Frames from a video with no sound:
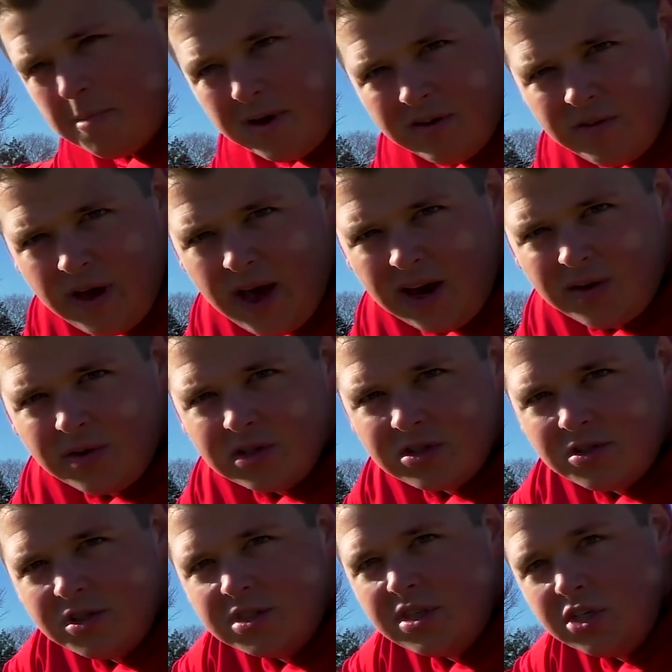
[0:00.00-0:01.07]
bit of a headwind,
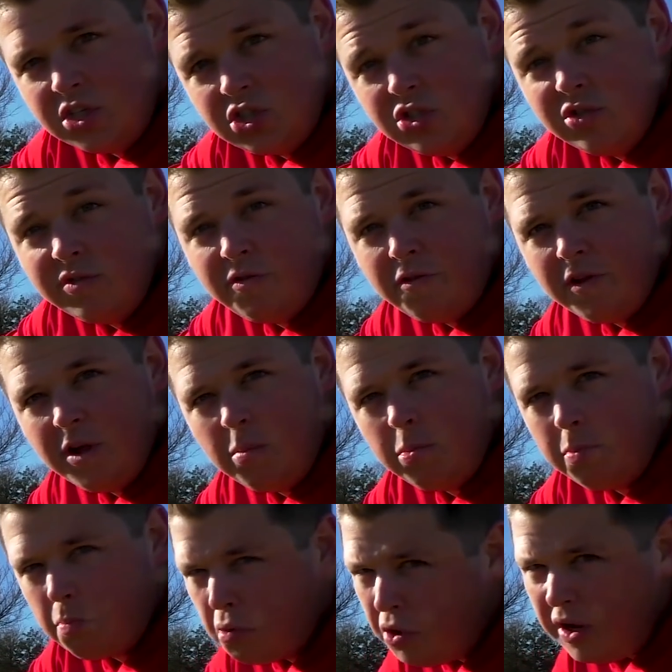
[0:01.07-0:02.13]
so this thing should flip
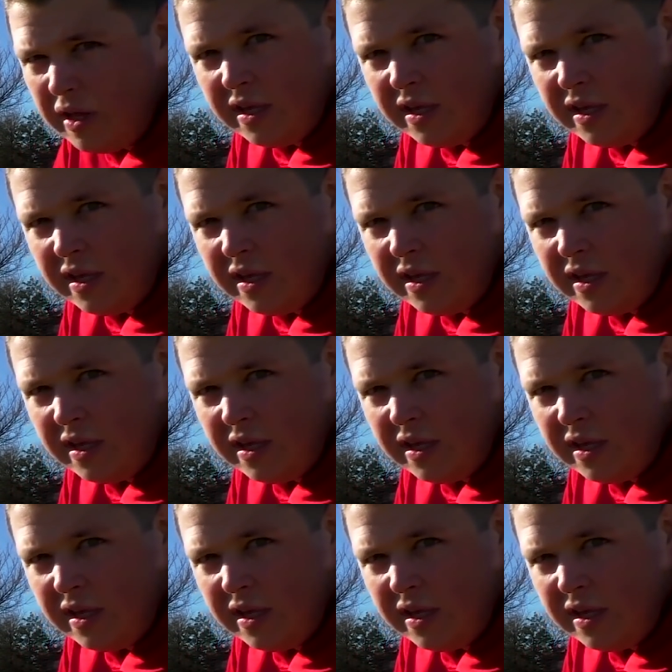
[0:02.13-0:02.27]
pretty